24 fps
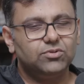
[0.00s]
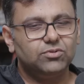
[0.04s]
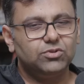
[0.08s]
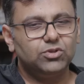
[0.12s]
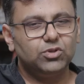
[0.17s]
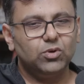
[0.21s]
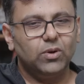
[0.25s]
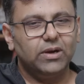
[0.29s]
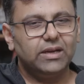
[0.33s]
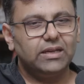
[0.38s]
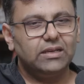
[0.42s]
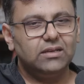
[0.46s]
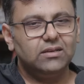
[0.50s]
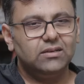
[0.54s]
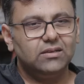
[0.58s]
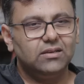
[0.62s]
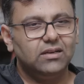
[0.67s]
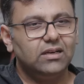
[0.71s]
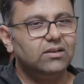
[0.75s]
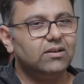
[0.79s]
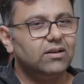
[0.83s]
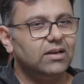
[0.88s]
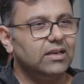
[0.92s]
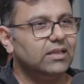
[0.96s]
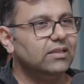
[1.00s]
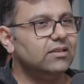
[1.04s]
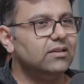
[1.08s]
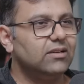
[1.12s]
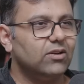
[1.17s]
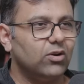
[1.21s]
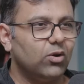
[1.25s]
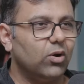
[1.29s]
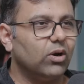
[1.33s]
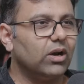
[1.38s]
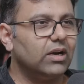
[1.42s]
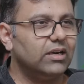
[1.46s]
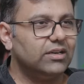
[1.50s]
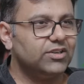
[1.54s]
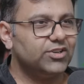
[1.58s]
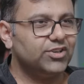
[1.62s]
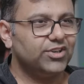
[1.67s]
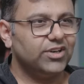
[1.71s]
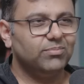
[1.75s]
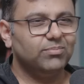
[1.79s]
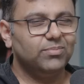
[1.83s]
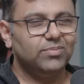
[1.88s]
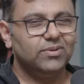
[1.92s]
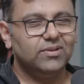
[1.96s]
to join literally the rocket
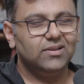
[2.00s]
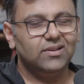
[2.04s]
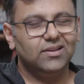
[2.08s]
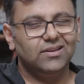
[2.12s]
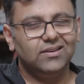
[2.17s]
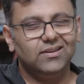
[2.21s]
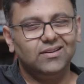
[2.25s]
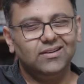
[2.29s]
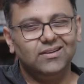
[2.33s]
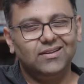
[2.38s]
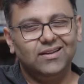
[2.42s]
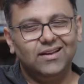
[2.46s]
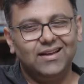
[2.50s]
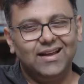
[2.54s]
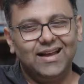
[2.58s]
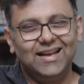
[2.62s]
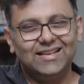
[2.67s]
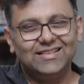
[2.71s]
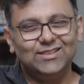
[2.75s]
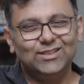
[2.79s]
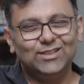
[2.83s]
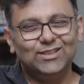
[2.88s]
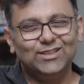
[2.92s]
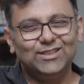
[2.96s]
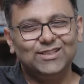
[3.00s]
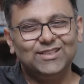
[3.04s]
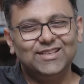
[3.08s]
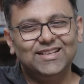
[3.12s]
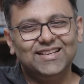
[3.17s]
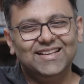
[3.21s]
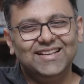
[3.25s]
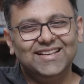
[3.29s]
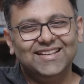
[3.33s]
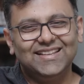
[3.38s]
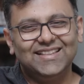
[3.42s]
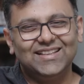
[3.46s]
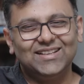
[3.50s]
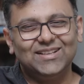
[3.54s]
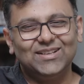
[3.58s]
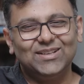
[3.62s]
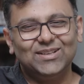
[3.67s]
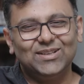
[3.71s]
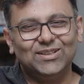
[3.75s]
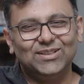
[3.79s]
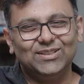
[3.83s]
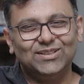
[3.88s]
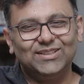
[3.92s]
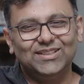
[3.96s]
ship, uh, as is
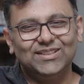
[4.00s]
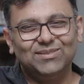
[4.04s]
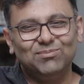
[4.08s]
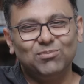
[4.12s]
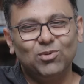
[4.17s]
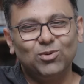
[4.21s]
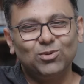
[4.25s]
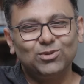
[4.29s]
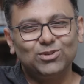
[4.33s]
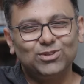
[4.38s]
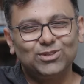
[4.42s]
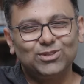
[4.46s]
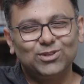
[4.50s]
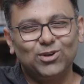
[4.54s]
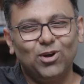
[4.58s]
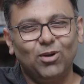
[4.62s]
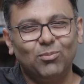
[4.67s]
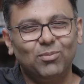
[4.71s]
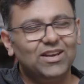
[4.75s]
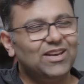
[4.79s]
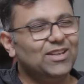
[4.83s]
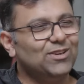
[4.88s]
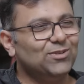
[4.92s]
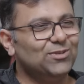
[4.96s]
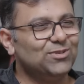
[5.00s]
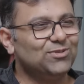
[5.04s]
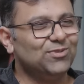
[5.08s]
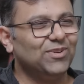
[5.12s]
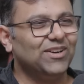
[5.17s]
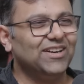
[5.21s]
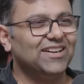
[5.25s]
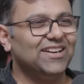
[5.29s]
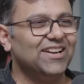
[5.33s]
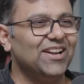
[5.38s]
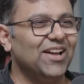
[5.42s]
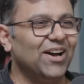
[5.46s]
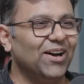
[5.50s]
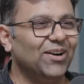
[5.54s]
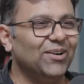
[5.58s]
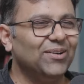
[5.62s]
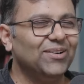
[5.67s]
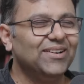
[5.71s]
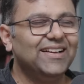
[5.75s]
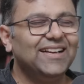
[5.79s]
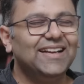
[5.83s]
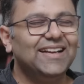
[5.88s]
the the most commonly used word now.